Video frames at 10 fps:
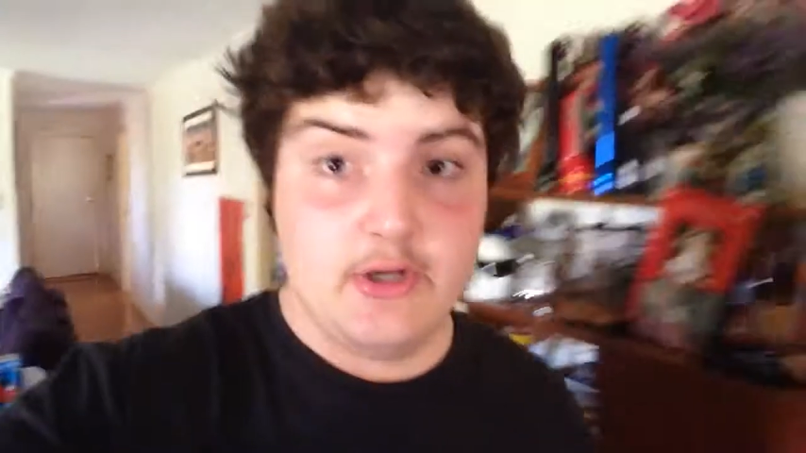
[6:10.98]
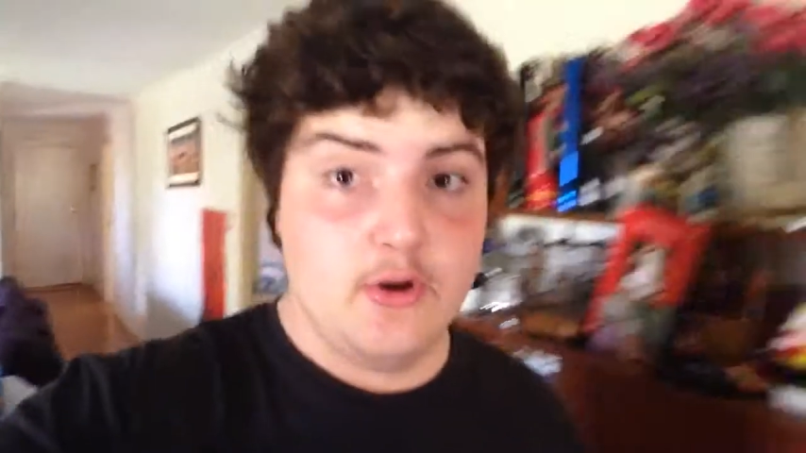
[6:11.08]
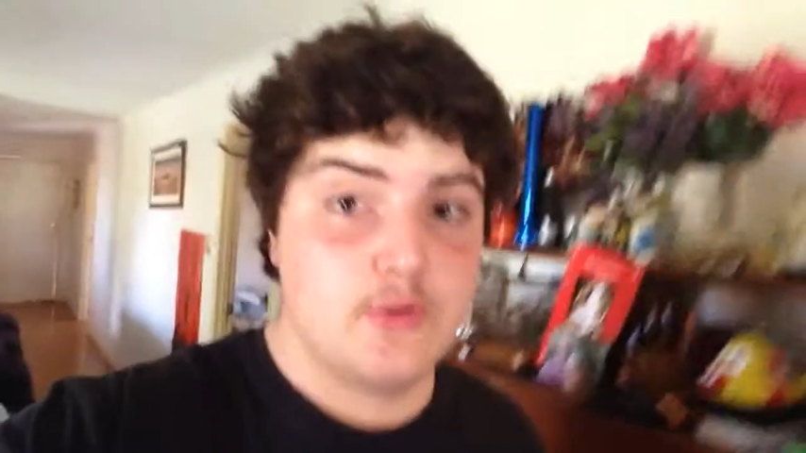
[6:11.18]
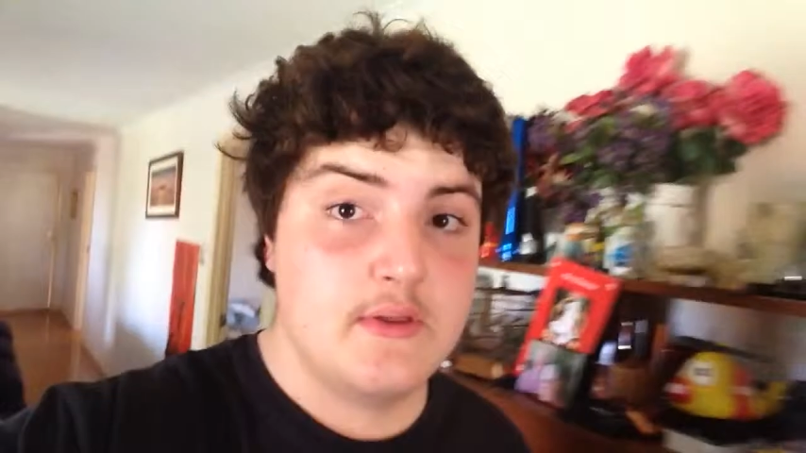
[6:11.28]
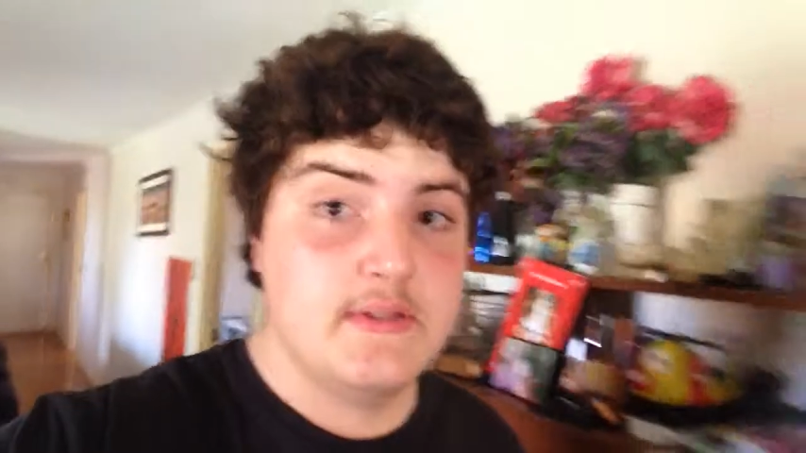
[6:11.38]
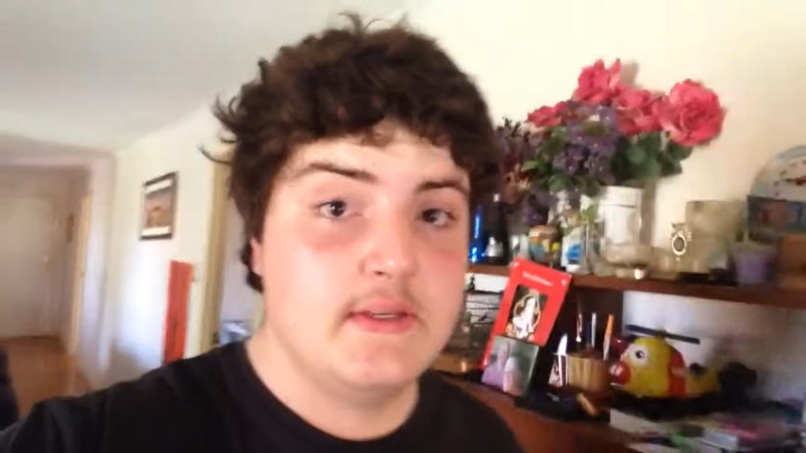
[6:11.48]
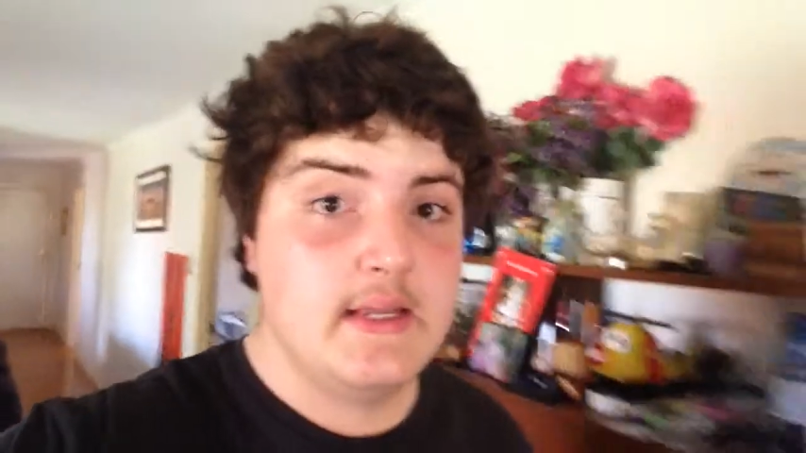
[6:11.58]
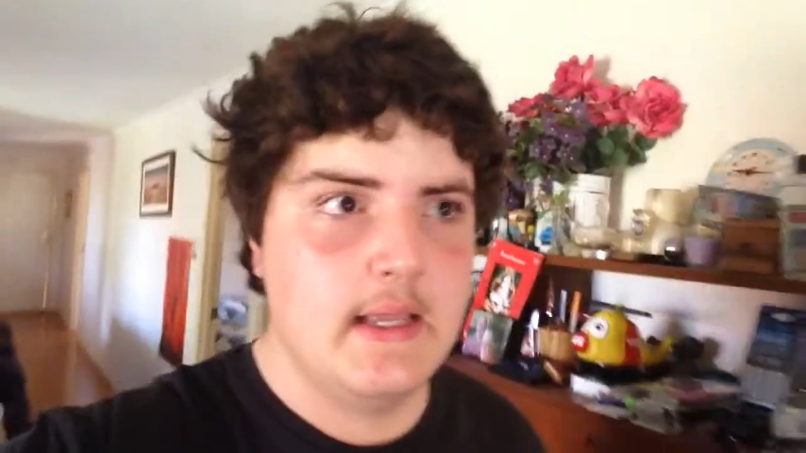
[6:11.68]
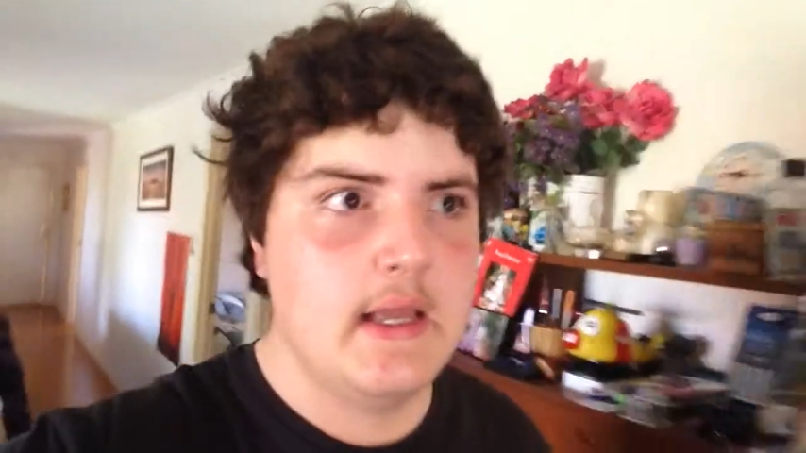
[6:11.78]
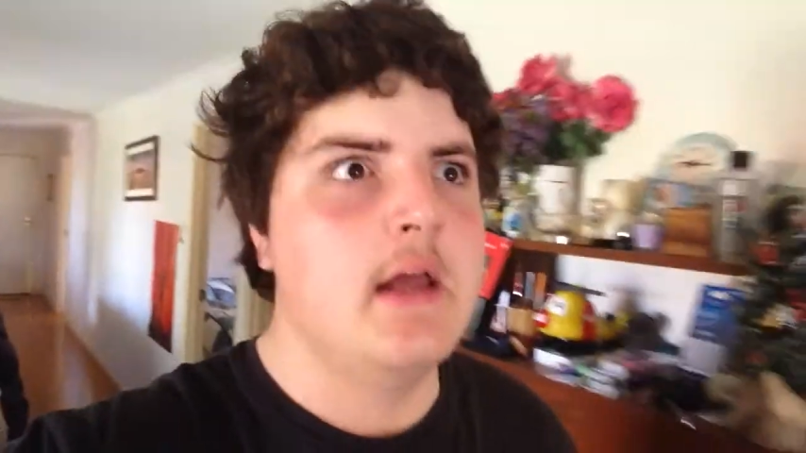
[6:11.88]
I go throughout the
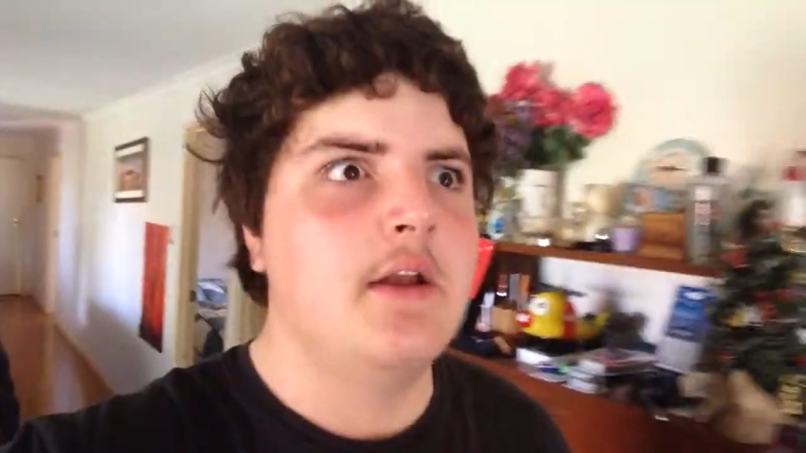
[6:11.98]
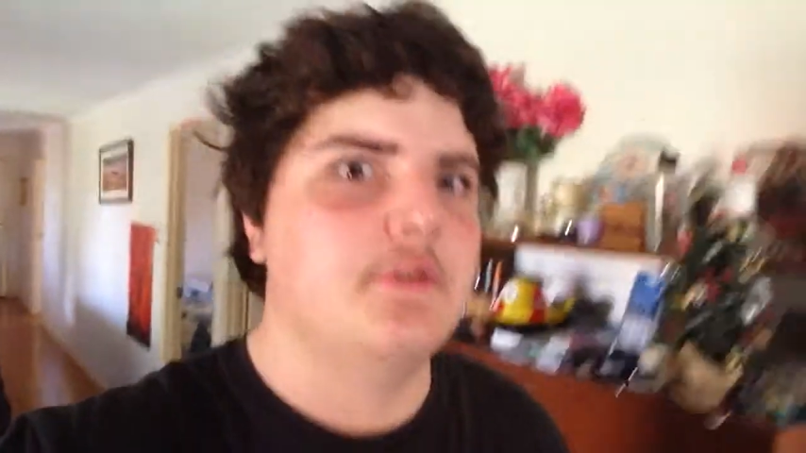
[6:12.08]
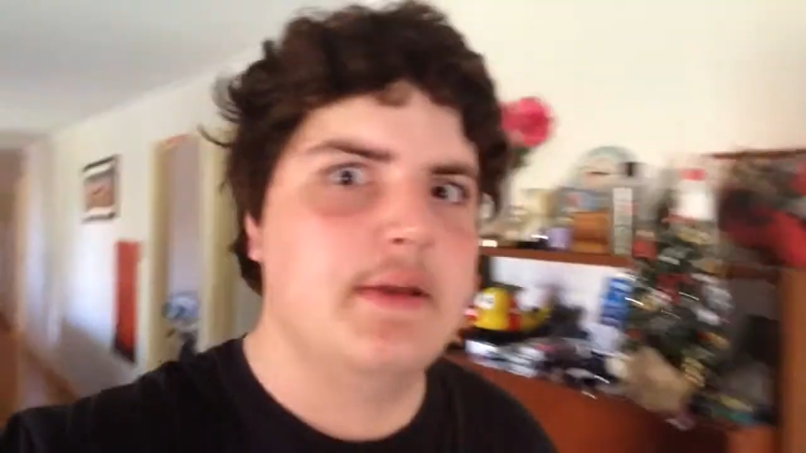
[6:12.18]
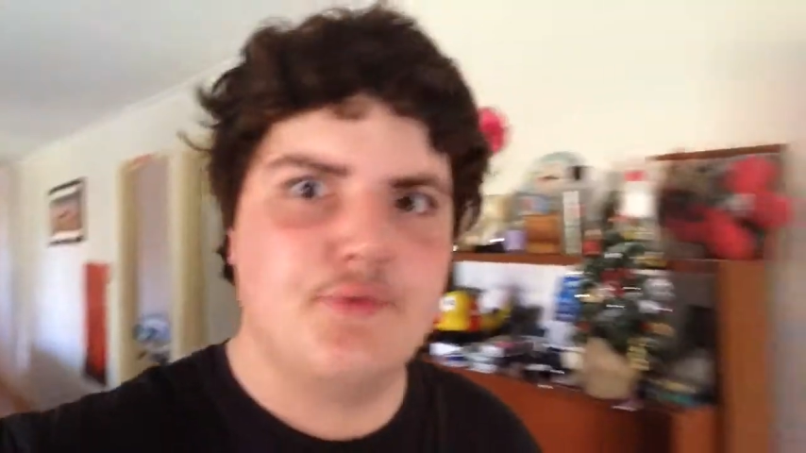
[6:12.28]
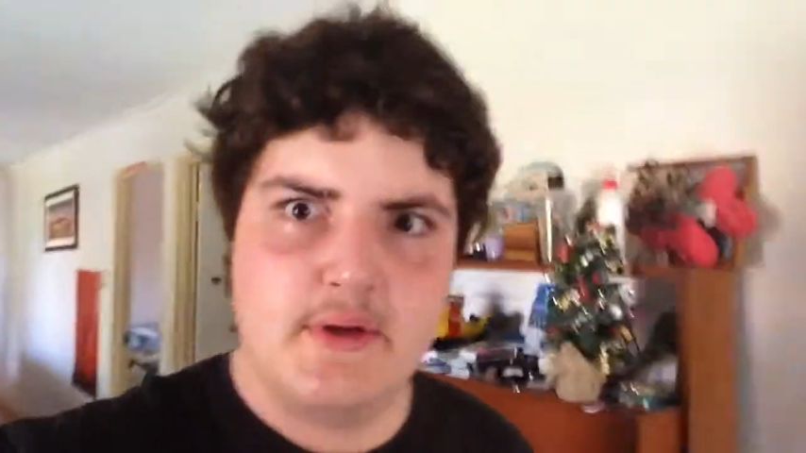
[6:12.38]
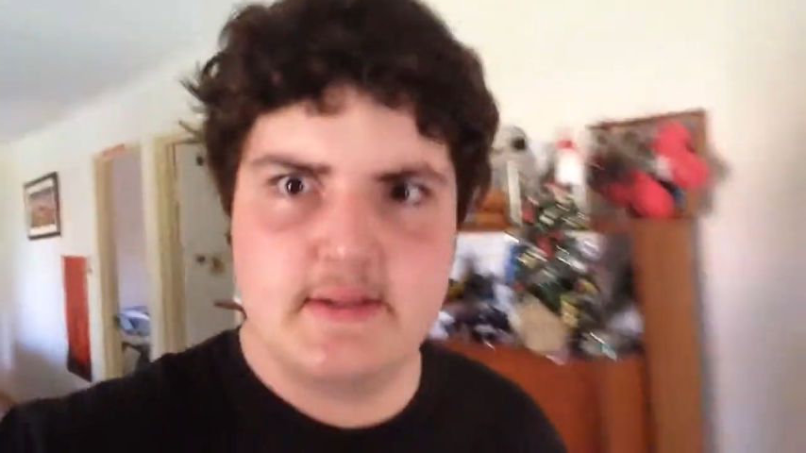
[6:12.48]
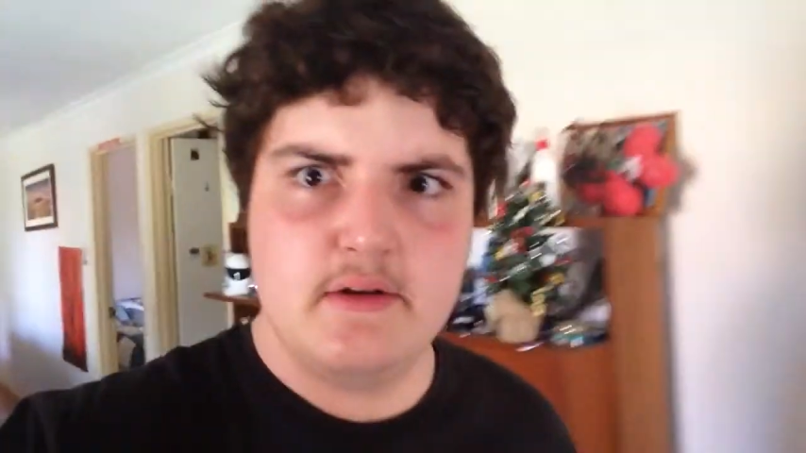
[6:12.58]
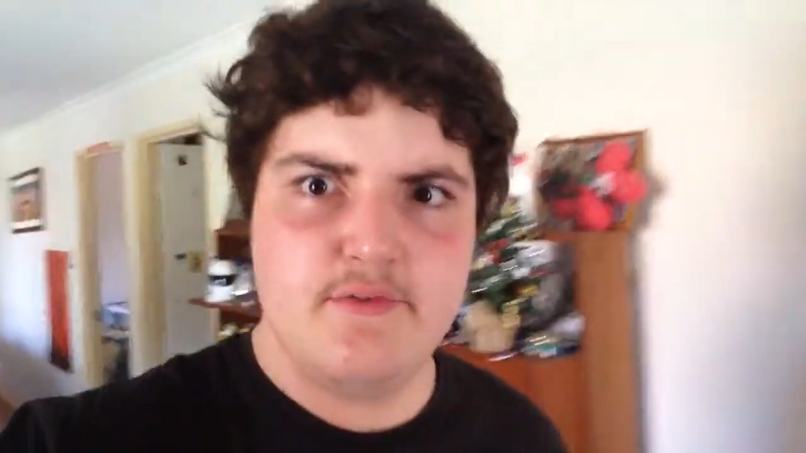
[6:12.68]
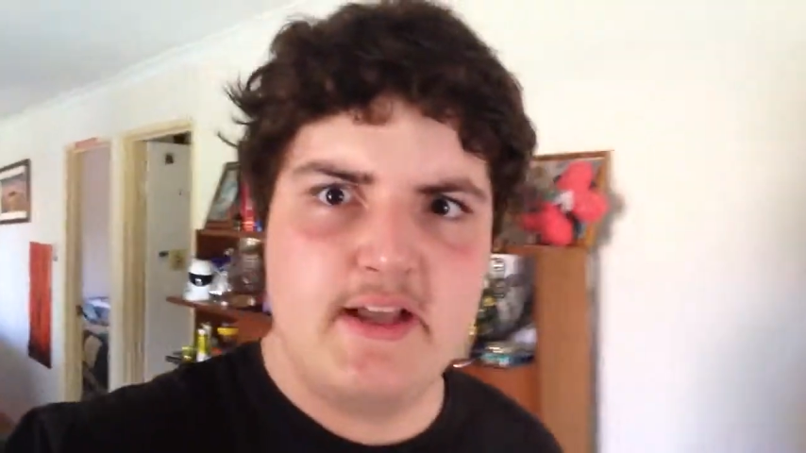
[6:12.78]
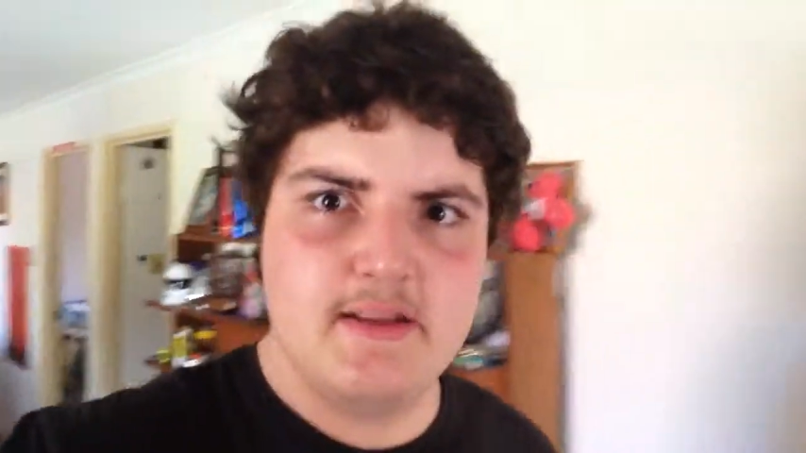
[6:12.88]
city, delivery is
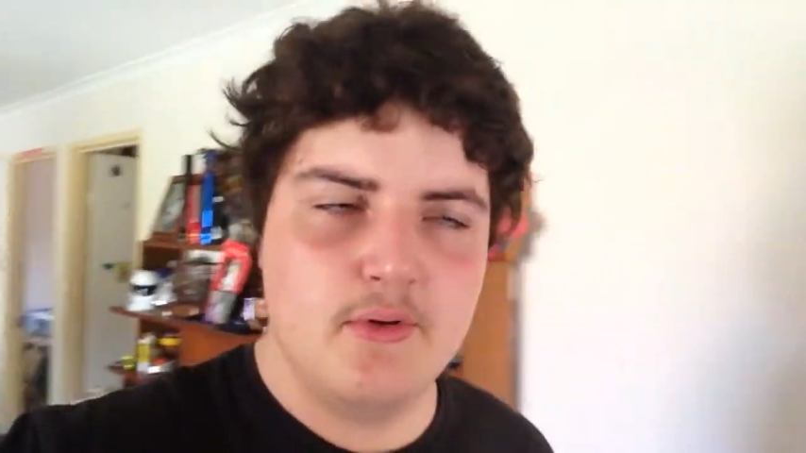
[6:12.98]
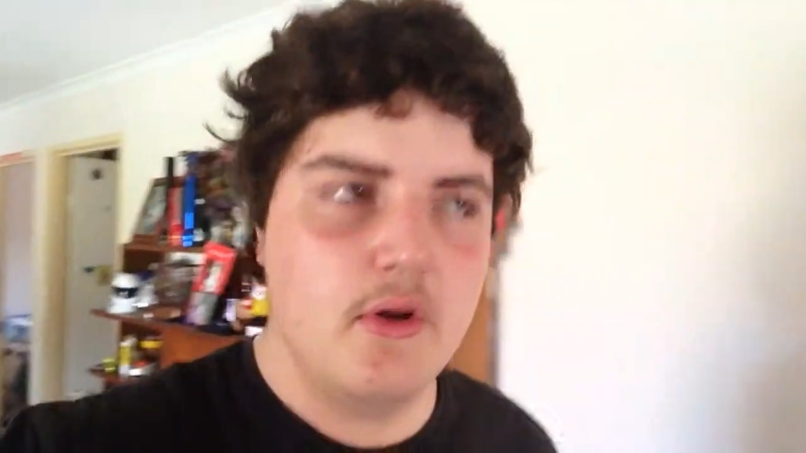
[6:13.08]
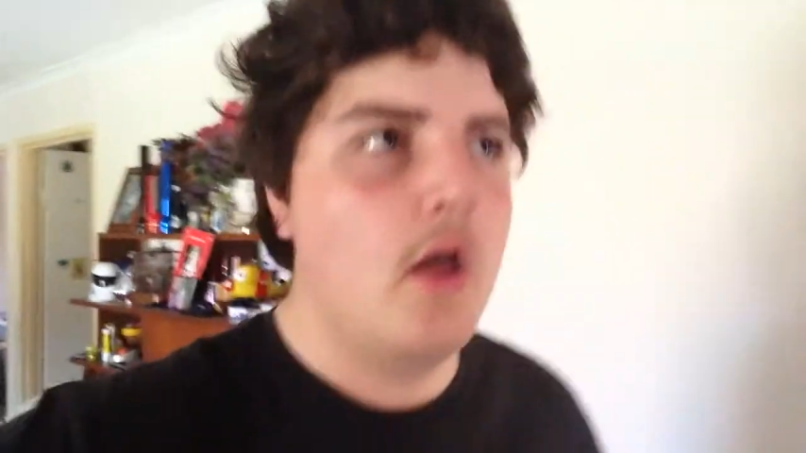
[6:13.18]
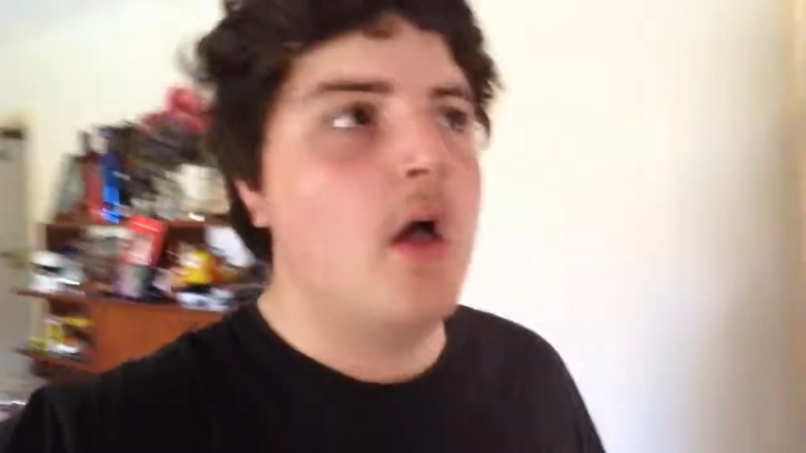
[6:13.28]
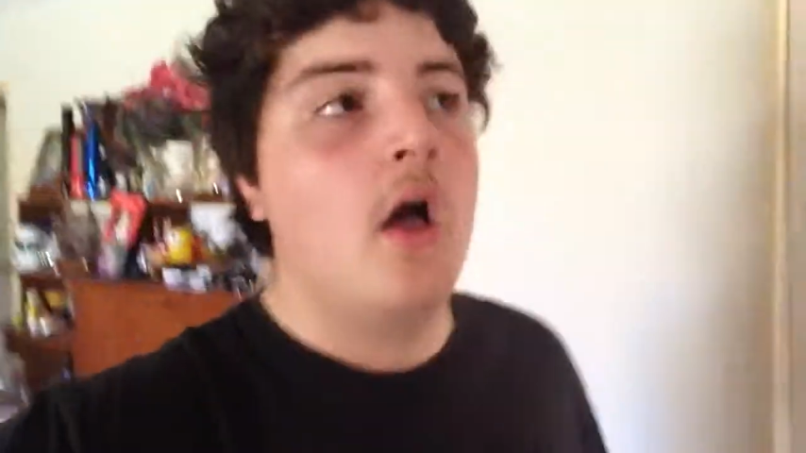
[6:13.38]
unavailable.